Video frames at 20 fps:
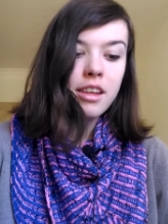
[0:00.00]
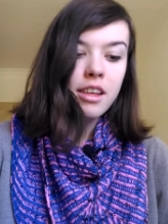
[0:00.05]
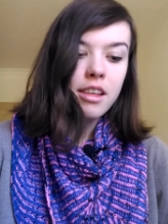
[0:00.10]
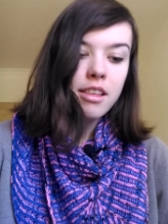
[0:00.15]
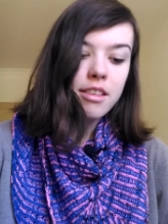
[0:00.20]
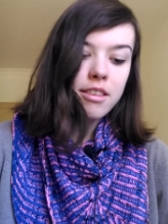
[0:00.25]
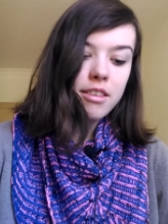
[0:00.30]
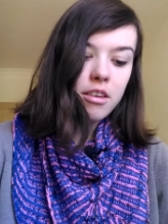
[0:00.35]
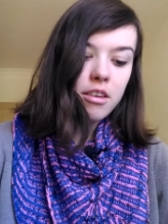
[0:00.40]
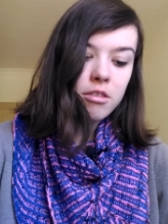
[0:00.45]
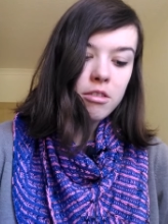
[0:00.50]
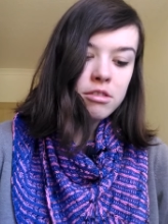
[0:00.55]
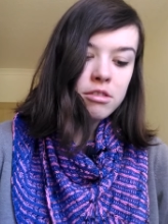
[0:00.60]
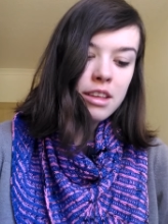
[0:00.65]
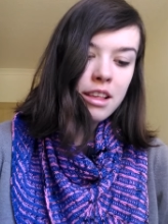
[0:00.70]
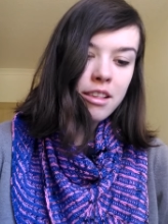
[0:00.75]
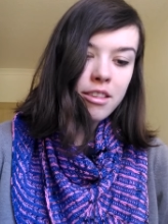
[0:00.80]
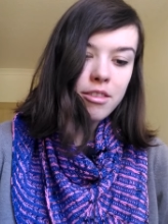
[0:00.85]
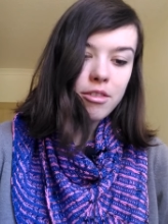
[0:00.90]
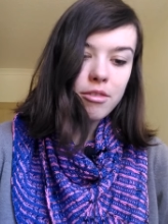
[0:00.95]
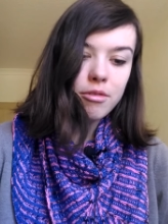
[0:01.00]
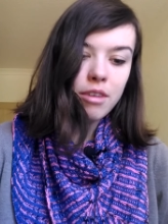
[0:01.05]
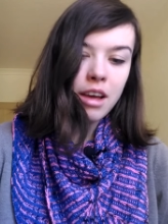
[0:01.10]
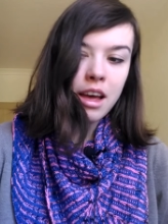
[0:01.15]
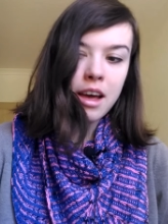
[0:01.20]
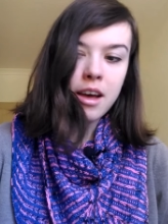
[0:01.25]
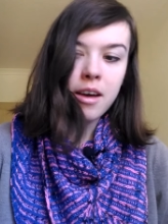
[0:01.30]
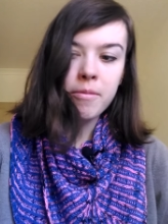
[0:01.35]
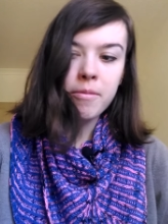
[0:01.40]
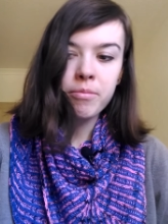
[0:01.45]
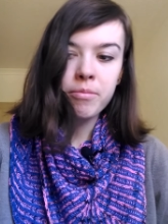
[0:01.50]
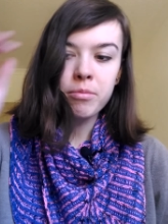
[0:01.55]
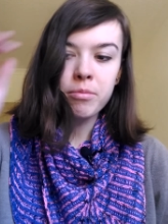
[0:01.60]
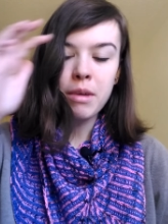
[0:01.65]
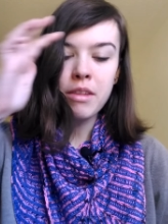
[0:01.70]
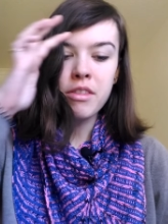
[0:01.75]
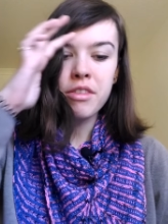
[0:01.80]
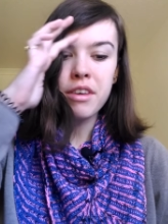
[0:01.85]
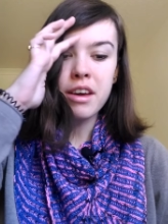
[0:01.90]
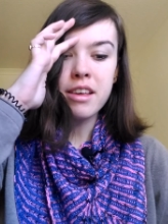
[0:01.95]
So this um,
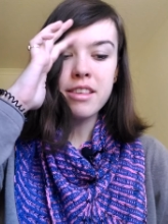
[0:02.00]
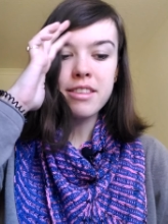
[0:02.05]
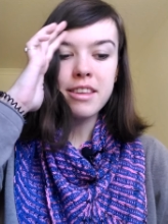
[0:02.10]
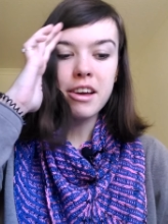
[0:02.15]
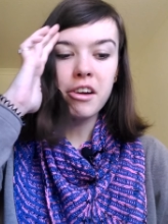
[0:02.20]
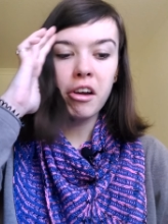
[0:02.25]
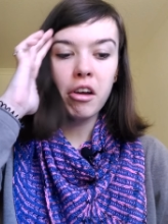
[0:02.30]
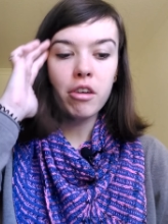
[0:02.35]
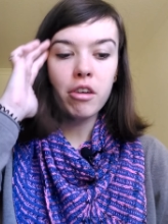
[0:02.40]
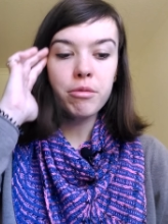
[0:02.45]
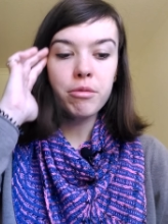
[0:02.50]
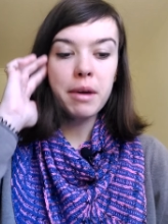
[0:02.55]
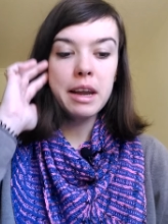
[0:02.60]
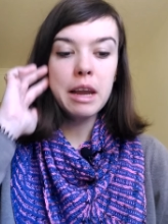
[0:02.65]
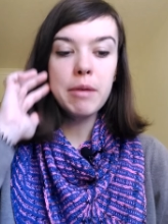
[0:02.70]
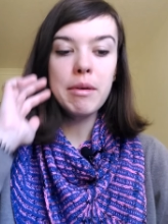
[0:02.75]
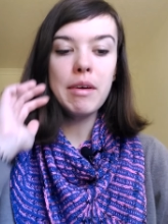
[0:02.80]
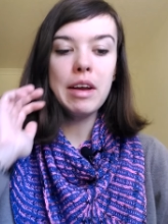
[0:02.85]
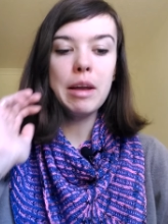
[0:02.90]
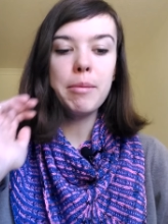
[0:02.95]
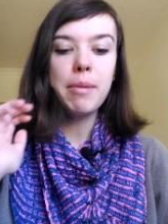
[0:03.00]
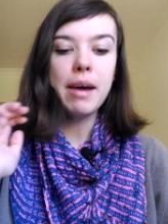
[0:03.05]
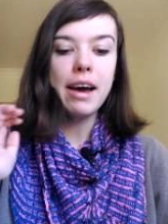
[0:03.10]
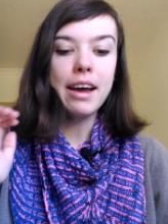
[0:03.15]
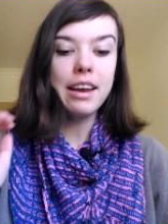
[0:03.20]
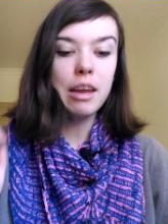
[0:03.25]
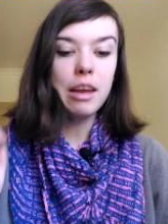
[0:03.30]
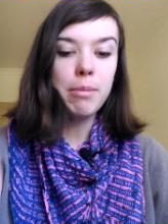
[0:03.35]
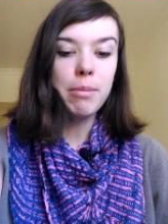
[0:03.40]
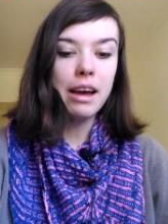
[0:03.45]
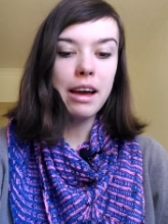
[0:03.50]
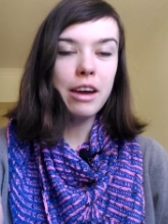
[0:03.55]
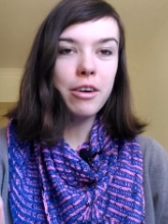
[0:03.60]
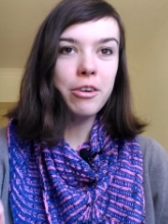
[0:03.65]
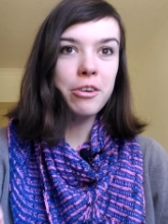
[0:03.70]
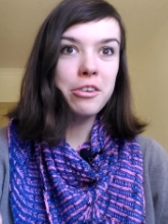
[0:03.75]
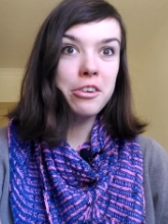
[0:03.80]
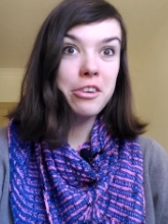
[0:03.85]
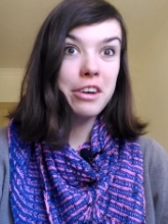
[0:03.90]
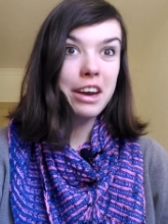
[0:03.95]
month I started off really, really badly by
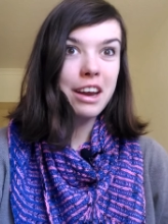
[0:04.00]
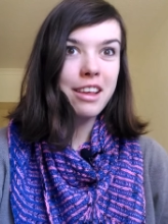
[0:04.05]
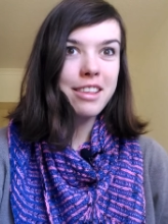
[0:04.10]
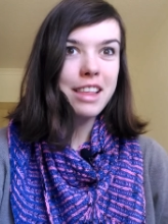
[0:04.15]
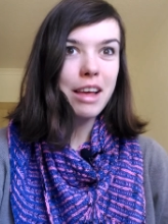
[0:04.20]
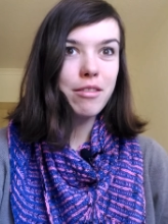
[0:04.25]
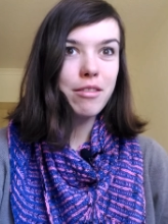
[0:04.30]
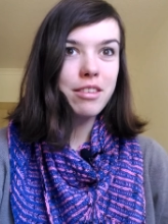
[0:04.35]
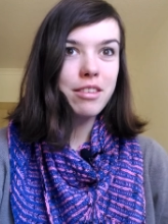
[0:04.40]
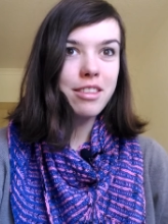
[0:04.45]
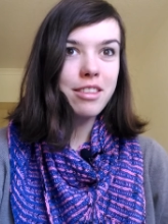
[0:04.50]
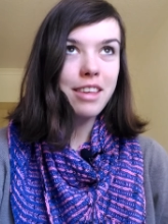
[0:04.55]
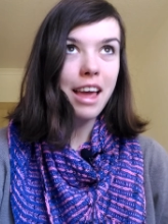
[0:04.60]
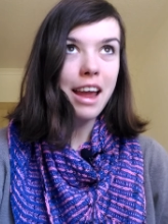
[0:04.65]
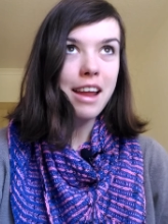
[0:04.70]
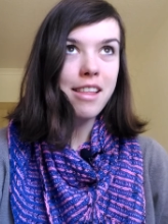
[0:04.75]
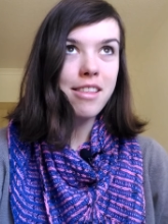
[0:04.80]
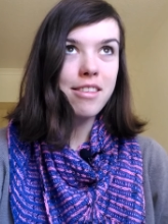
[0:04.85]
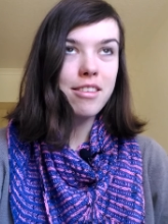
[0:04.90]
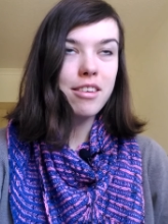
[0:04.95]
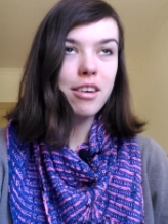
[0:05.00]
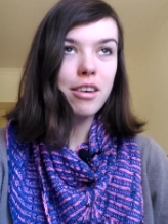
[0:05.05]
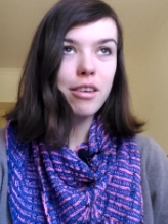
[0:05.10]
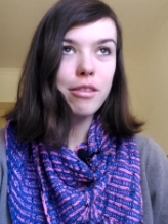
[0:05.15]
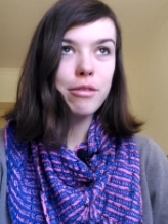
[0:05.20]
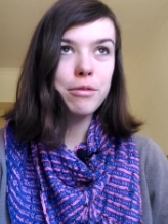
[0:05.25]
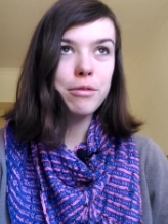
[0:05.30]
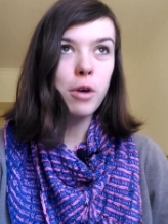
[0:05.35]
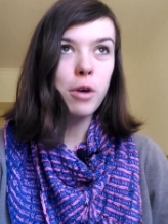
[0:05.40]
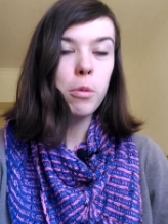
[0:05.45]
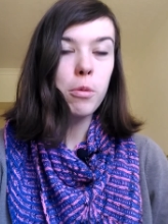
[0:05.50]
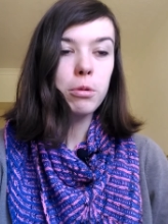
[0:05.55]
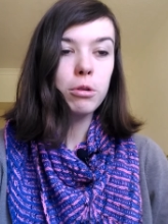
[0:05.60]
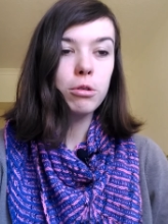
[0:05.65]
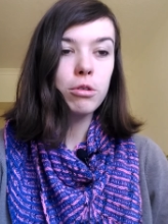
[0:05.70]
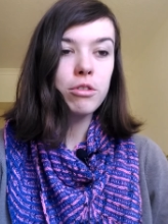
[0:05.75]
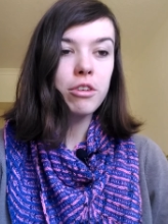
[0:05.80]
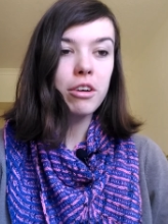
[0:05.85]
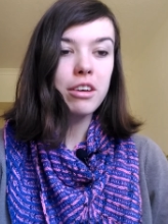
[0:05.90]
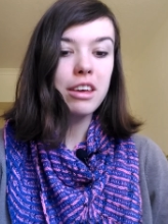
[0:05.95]
ordering seven skeins of
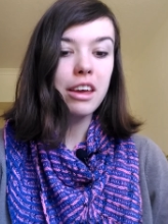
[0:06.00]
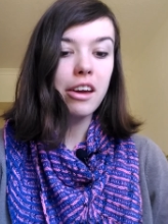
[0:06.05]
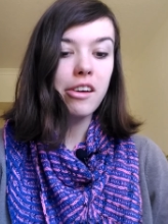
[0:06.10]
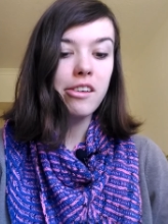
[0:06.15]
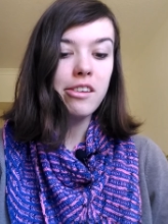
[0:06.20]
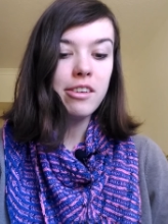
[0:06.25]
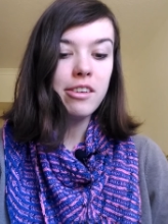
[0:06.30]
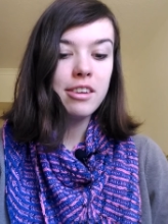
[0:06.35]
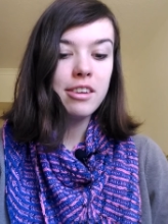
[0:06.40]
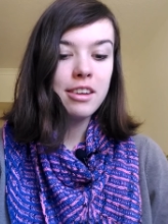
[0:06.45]
opal sock yarn.